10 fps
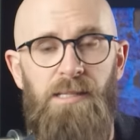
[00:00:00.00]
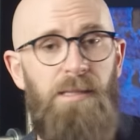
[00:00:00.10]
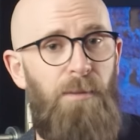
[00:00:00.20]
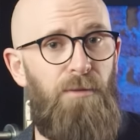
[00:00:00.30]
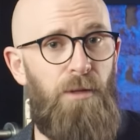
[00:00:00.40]

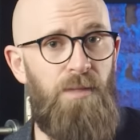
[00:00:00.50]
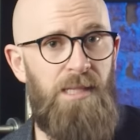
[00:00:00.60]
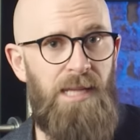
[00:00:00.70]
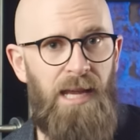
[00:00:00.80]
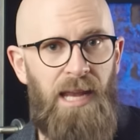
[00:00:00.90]
some of whose
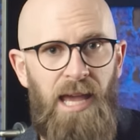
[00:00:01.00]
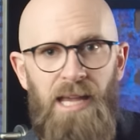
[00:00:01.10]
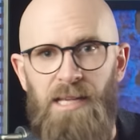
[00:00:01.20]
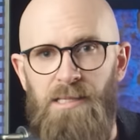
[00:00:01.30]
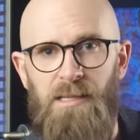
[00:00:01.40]

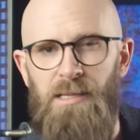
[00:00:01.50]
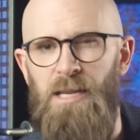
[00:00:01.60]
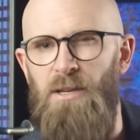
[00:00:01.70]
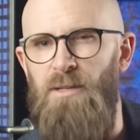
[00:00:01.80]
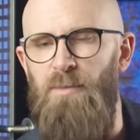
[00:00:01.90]
DNA has
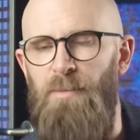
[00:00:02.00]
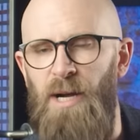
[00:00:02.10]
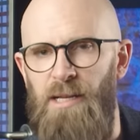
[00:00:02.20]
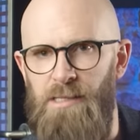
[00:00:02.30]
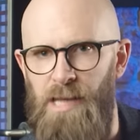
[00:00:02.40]
continued to be
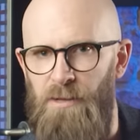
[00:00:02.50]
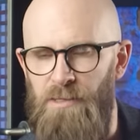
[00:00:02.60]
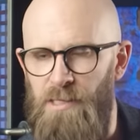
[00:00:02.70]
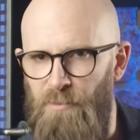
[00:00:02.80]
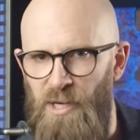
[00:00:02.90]
passed down
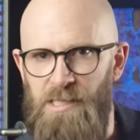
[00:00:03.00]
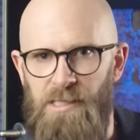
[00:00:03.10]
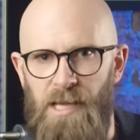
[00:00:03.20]
to the present